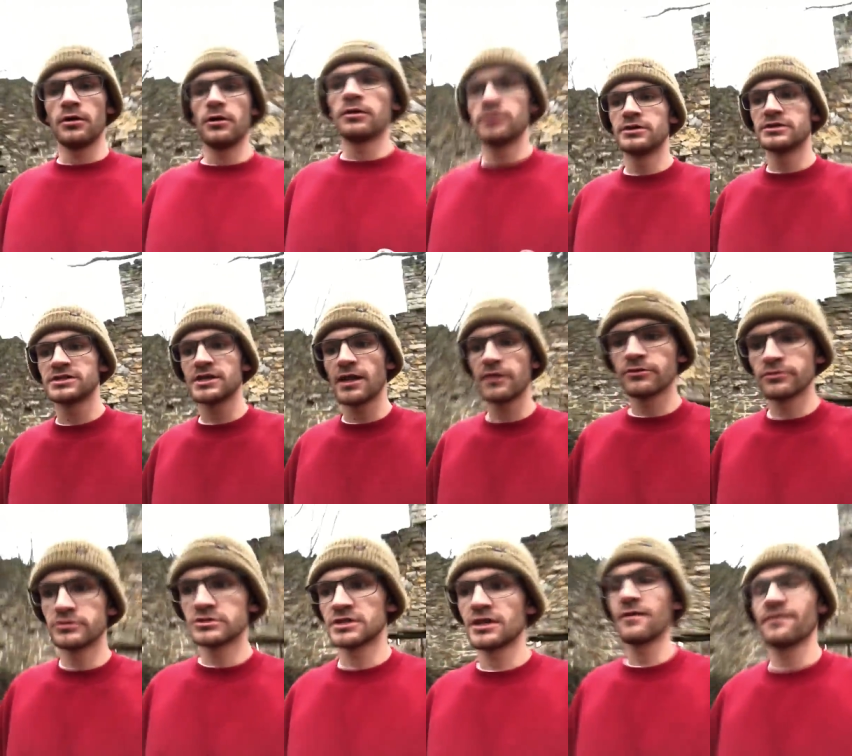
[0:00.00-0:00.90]
the
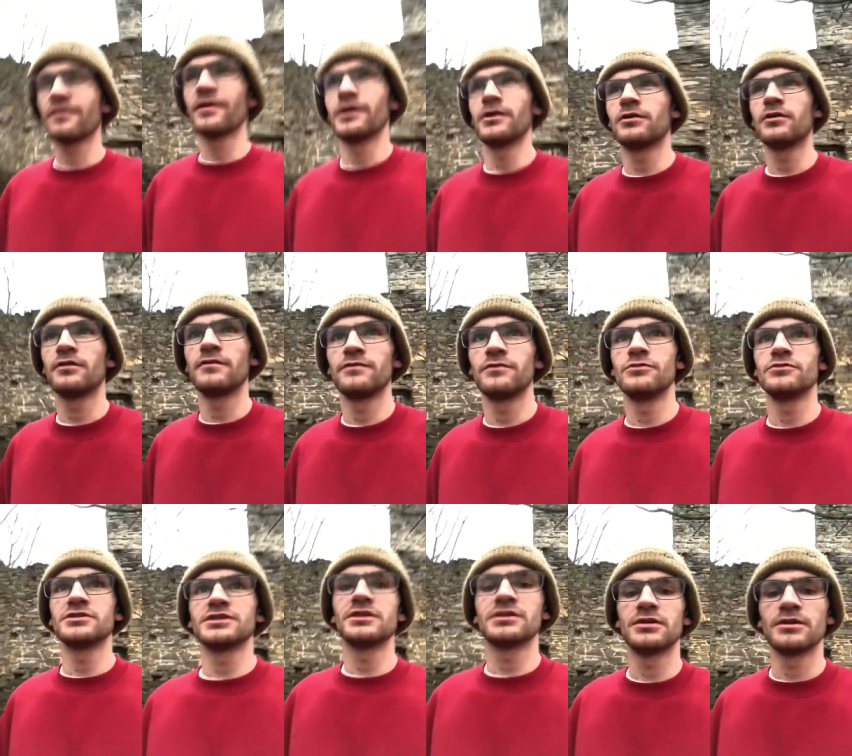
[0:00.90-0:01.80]
settlers definitely could have
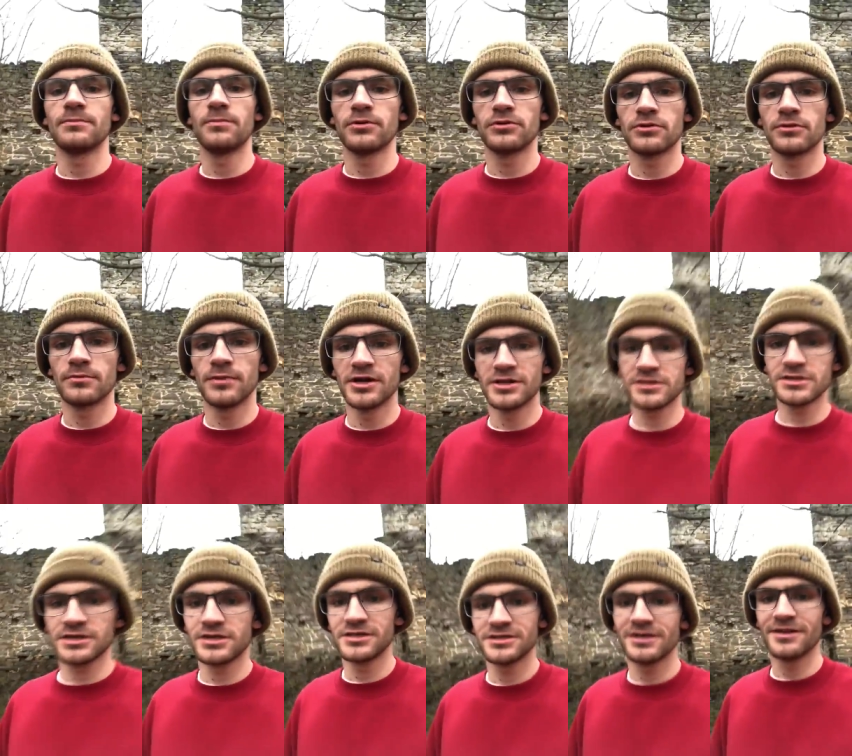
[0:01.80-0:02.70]
used it to put their
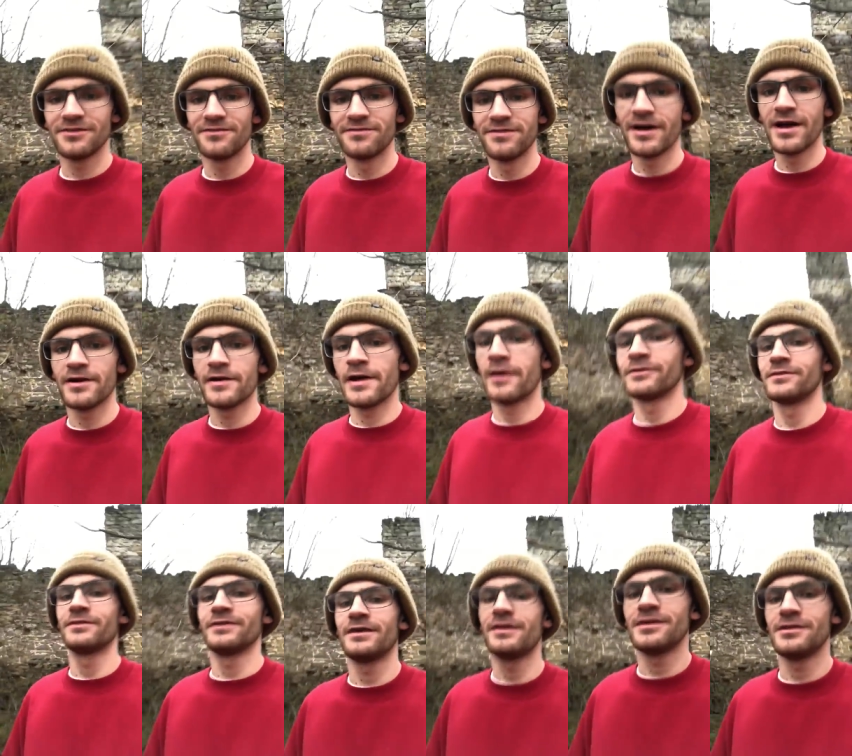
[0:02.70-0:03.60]
muskets in and fire out
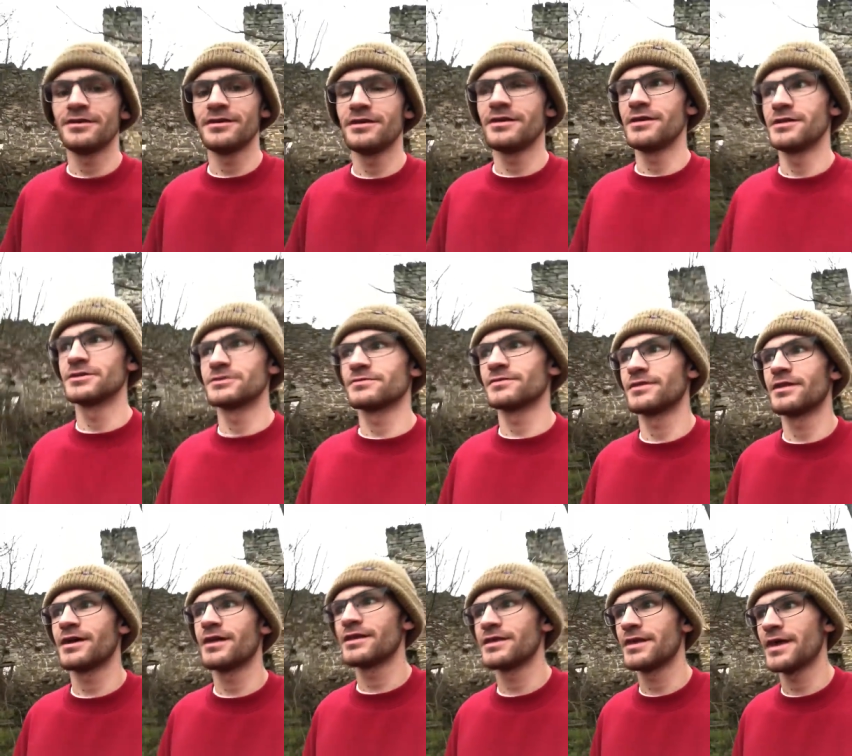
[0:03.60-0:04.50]
at the Indians when
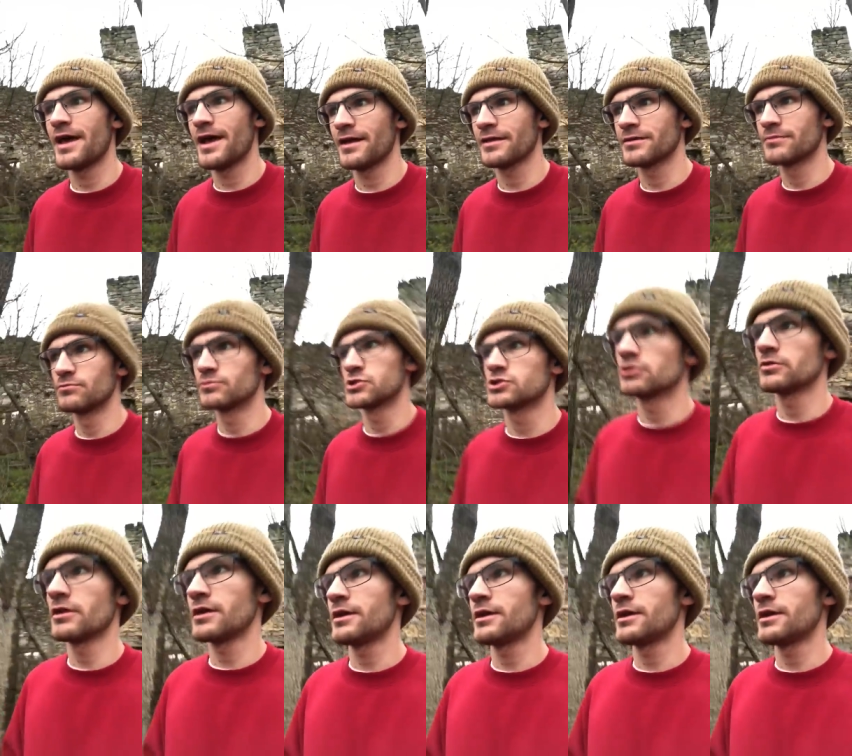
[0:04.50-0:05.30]
they attacked. I'm sure the